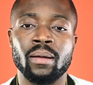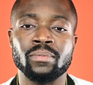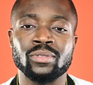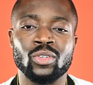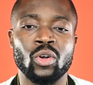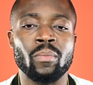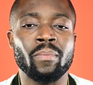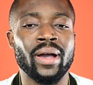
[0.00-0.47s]

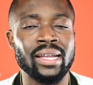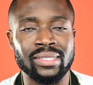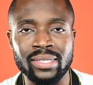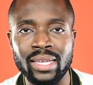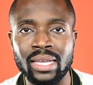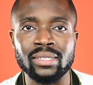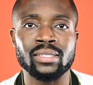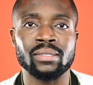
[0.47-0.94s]
So it might
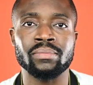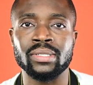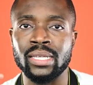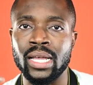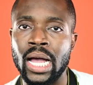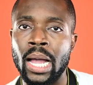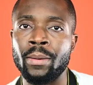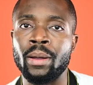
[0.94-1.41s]
take some
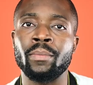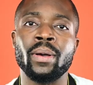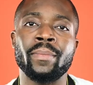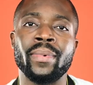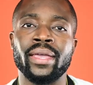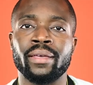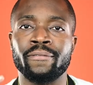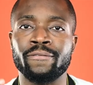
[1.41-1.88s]
time. I
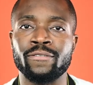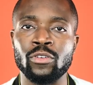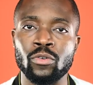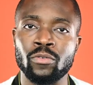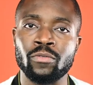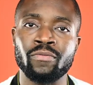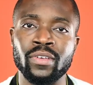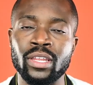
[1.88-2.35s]
might make a
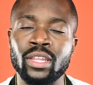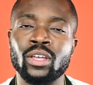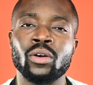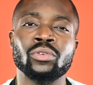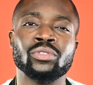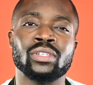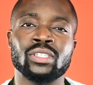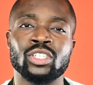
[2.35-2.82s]
few
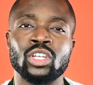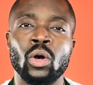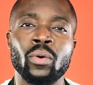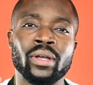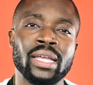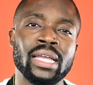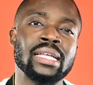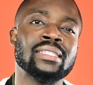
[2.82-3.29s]
videos just
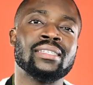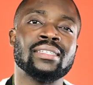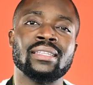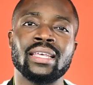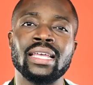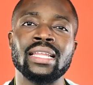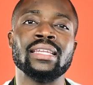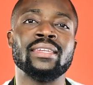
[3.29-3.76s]
going
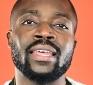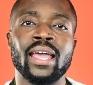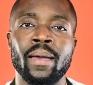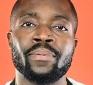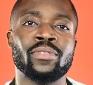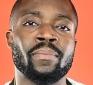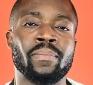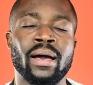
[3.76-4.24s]
in
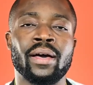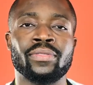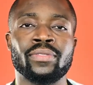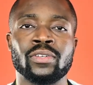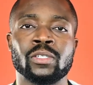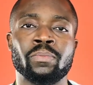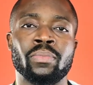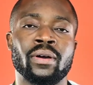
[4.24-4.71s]
depth about
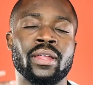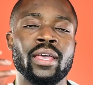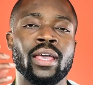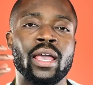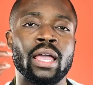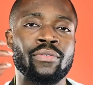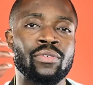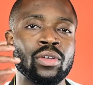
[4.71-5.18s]
this, but
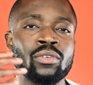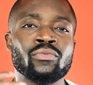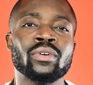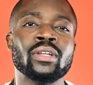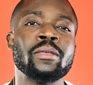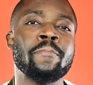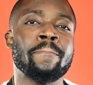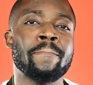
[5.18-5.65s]
if you can
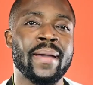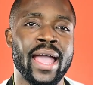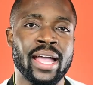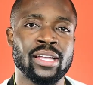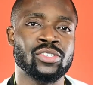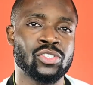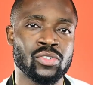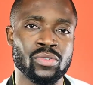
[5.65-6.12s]
really
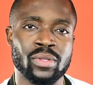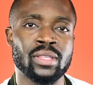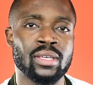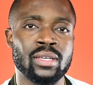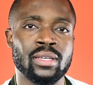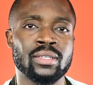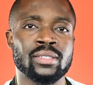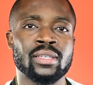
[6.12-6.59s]
master
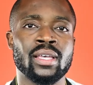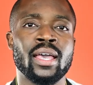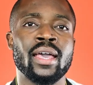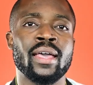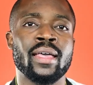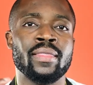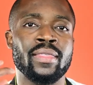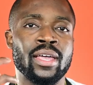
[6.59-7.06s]
these,
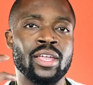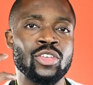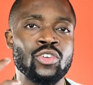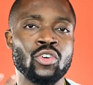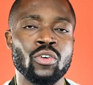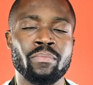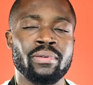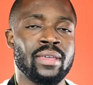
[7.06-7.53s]
then
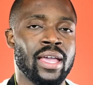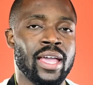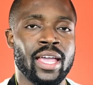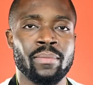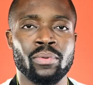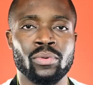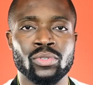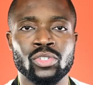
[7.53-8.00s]
you'll be
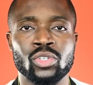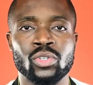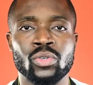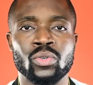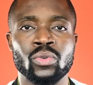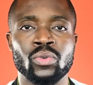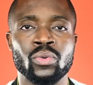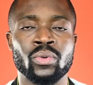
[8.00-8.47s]
able
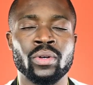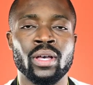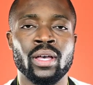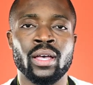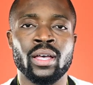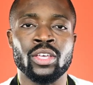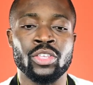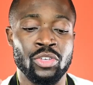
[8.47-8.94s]
to
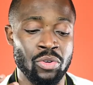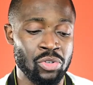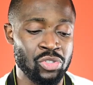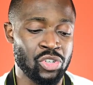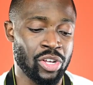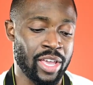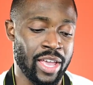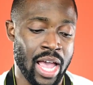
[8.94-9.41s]

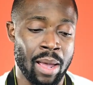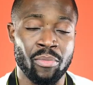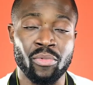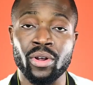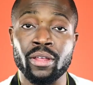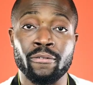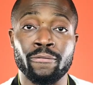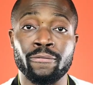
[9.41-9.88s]
use your
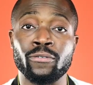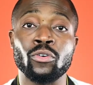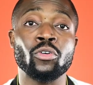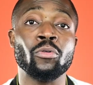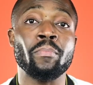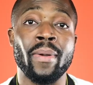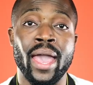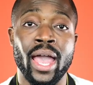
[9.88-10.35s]
camera in
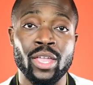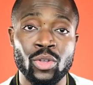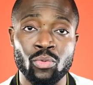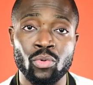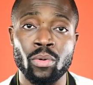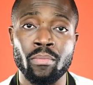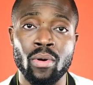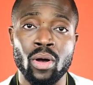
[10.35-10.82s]
full
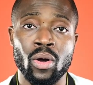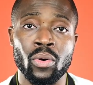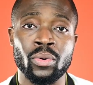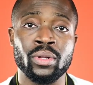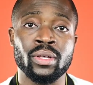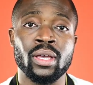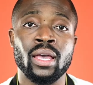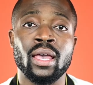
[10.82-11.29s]
manual
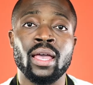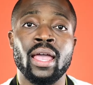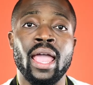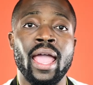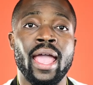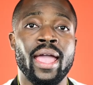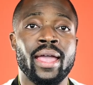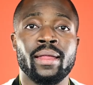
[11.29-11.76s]
mode
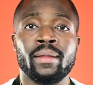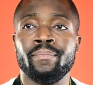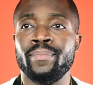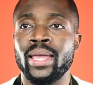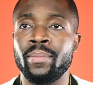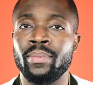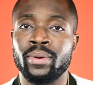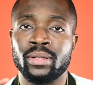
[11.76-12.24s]
and
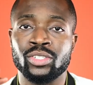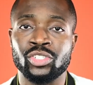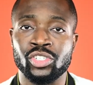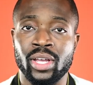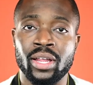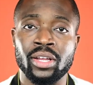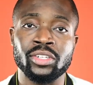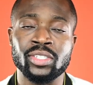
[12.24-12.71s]
be able to
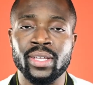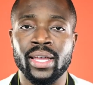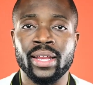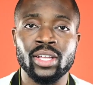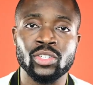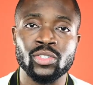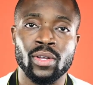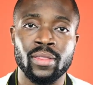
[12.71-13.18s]
change
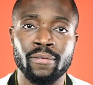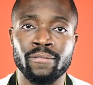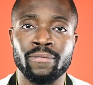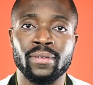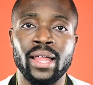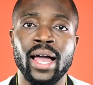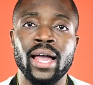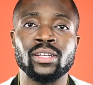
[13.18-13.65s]
settings on the
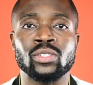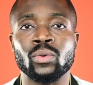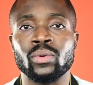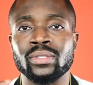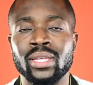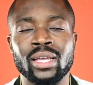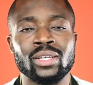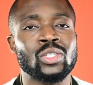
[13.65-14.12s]
fly. So
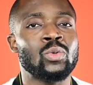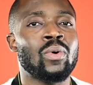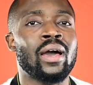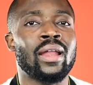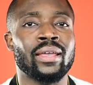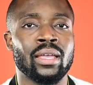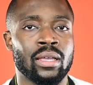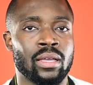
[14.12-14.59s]
it takes a
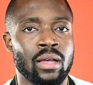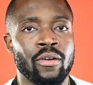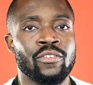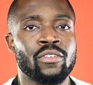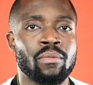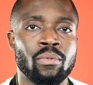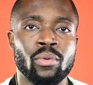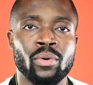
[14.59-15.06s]
while to get
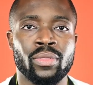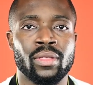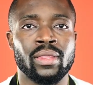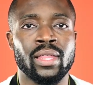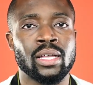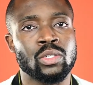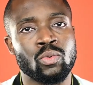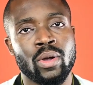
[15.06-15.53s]
comfortable with
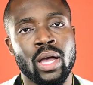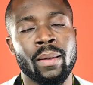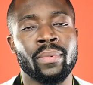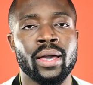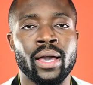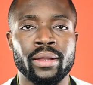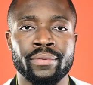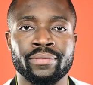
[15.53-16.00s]
it. That's why
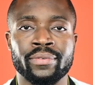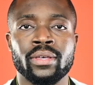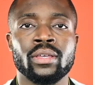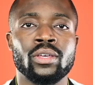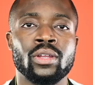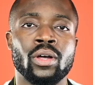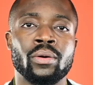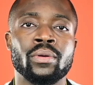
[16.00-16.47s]
I'm kind of,
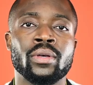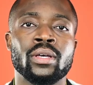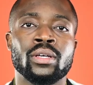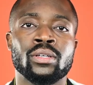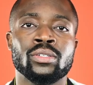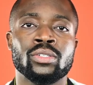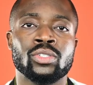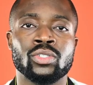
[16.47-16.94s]

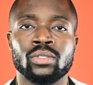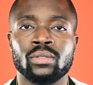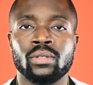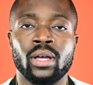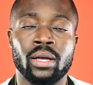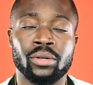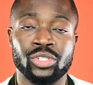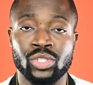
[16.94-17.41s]

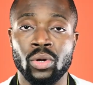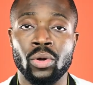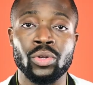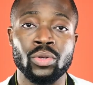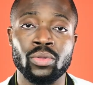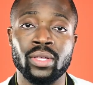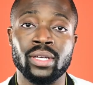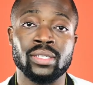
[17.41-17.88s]

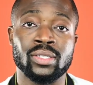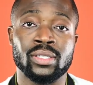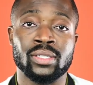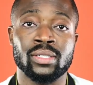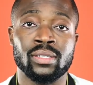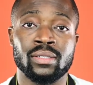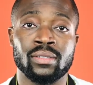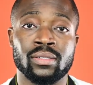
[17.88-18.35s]
showing you
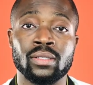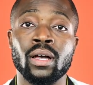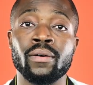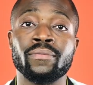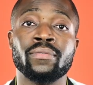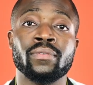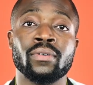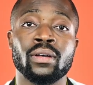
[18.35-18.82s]
this
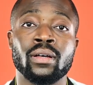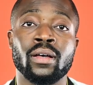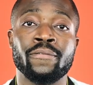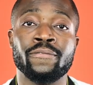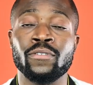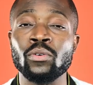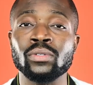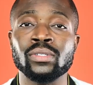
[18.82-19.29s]
stuff a
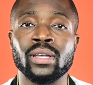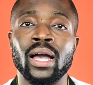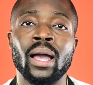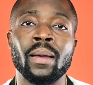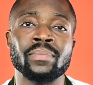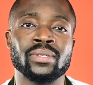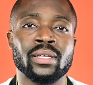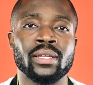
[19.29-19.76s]
few
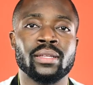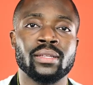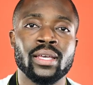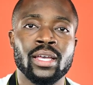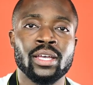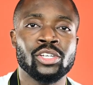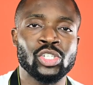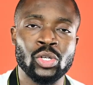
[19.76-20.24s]
times and
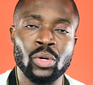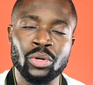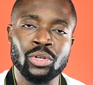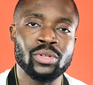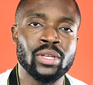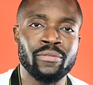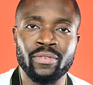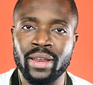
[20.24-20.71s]

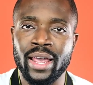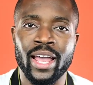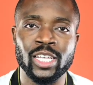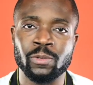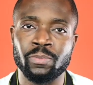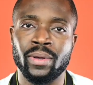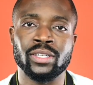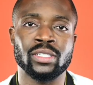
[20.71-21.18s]
showing you different
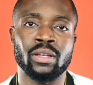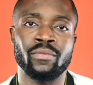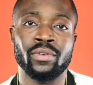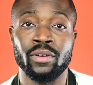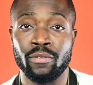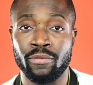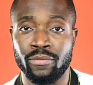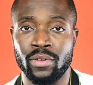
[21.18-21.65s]
aspects of
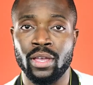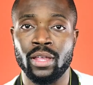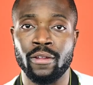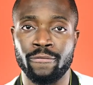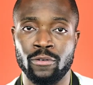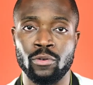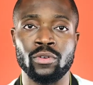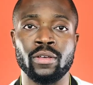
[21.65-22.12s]
it in
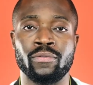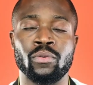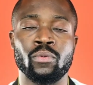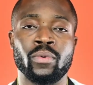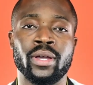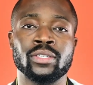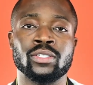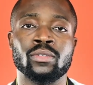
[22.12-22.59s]
a few
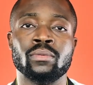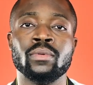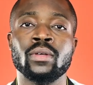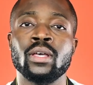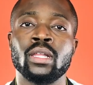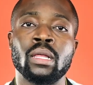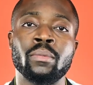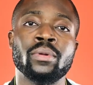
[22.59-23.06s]
different ways. So
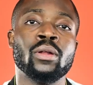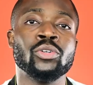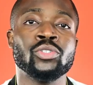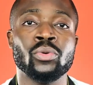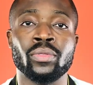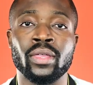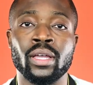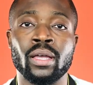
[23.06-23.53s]
let me know
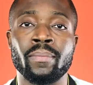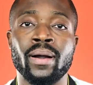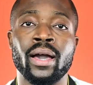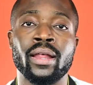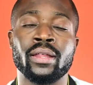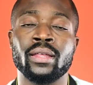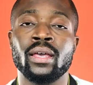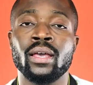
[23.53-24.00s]
what you think
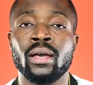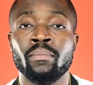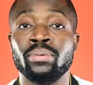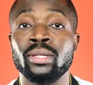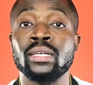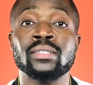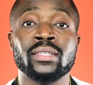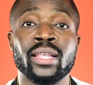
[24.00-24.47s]
about it.
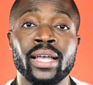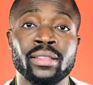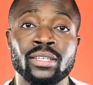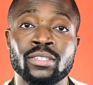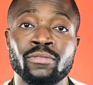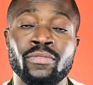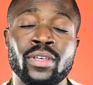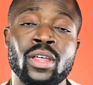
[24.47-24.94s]
Please like
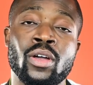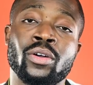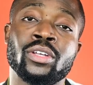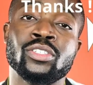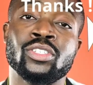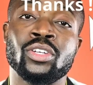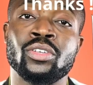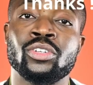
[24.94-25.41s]
this video,
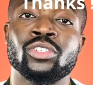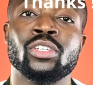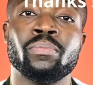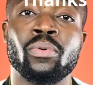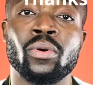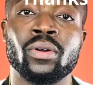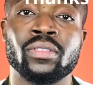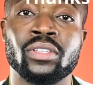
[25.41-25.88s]
continue to
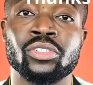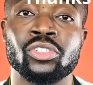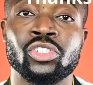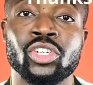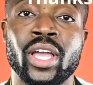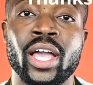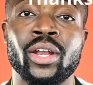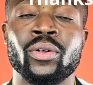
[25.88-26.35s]
support this
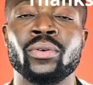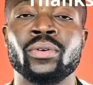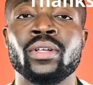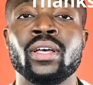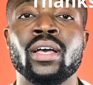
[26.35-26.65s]
channel.